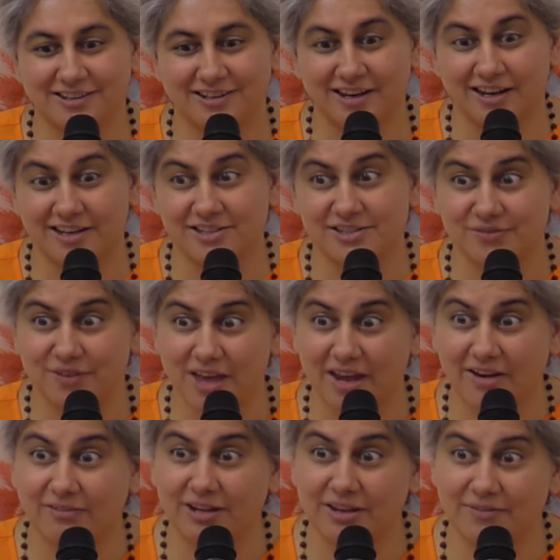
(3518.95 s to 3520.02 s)
is
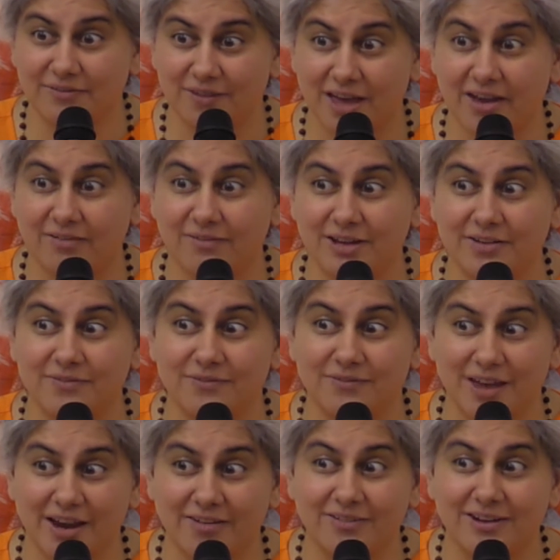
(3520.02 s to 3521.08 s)
very, very,
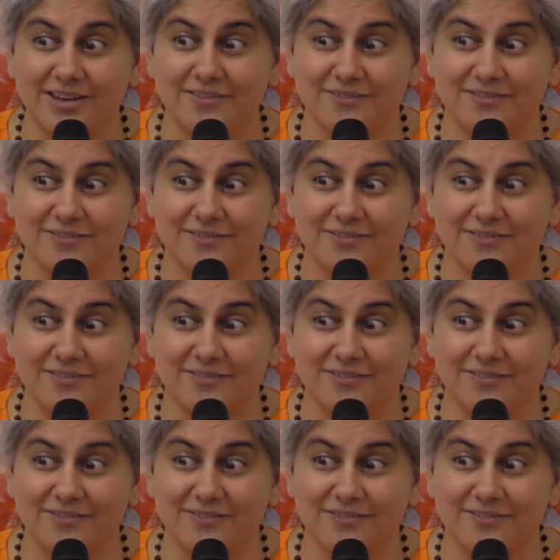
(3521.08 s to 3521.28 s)
very,